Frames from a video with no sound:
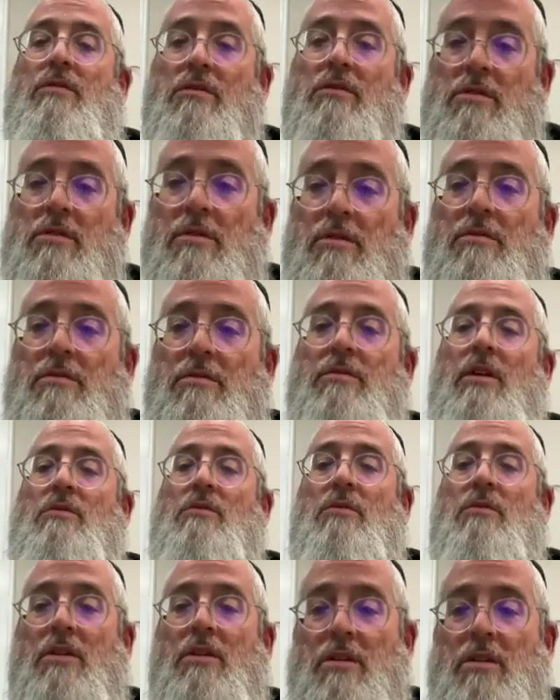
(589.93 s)
So
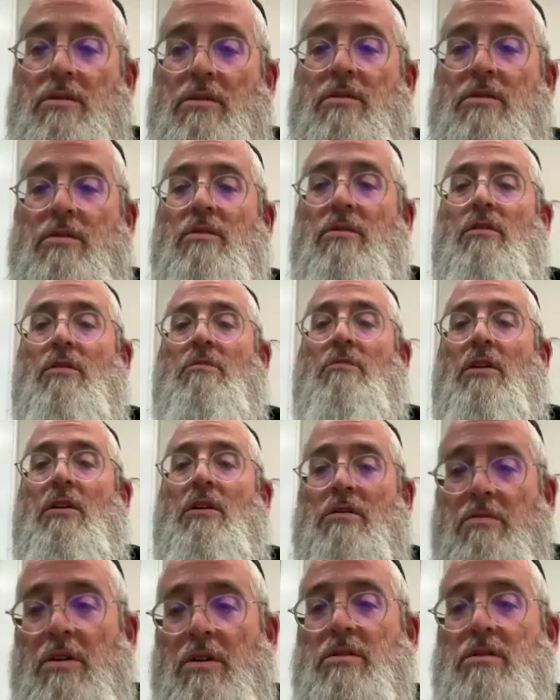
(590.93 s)
that's what the kids are talking about.
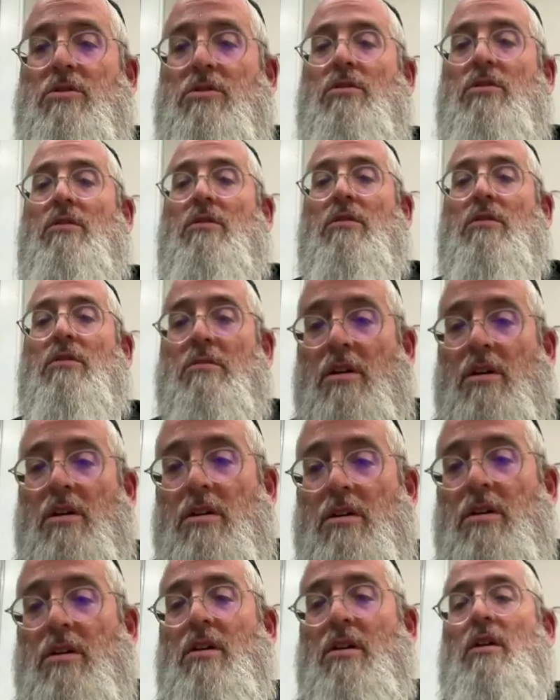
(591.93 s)
So basa shalei
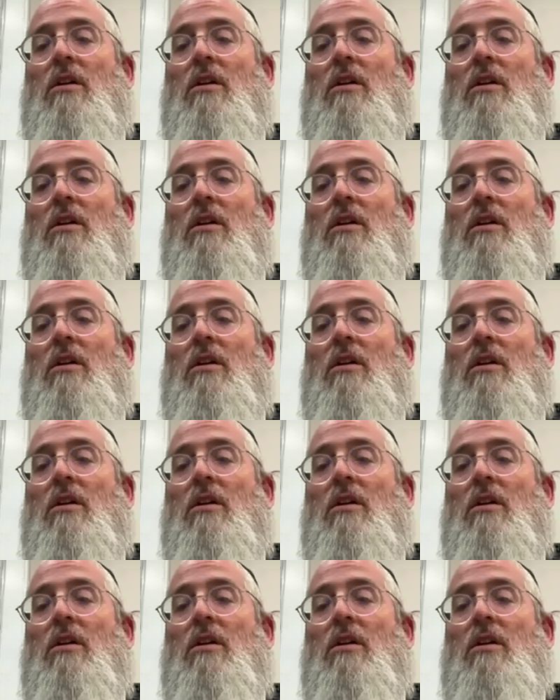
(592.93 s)
nimlach,